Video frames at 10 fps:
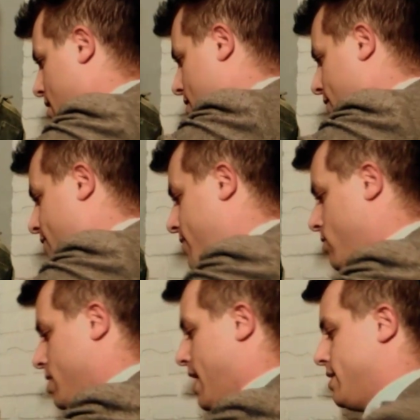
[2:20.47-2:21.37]
The
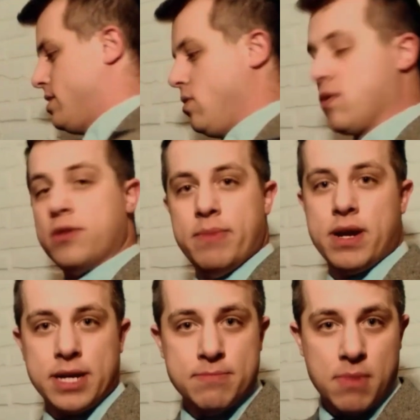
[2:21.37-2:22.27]
Field Guide to North
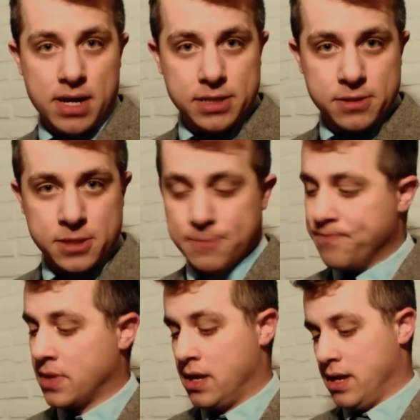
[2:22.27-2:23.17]
American Monsters
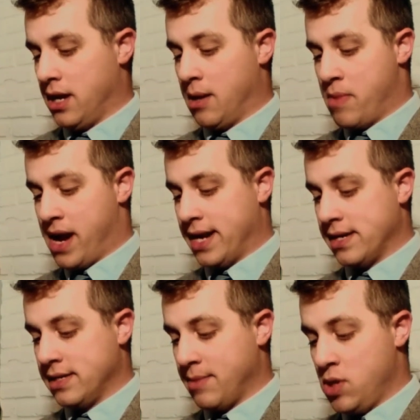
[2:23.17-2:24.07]
by
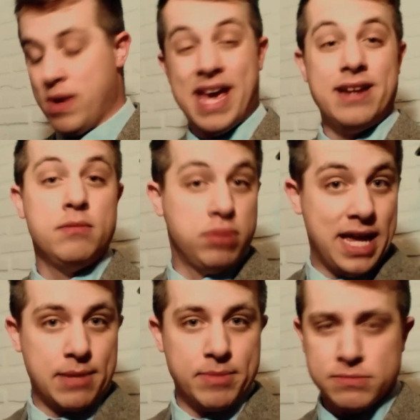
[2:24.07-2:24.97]
W. Hayden
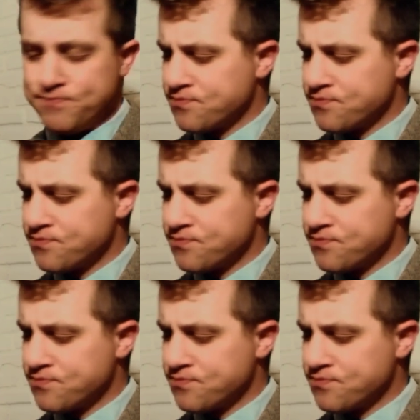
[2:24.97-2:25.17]
Blackman,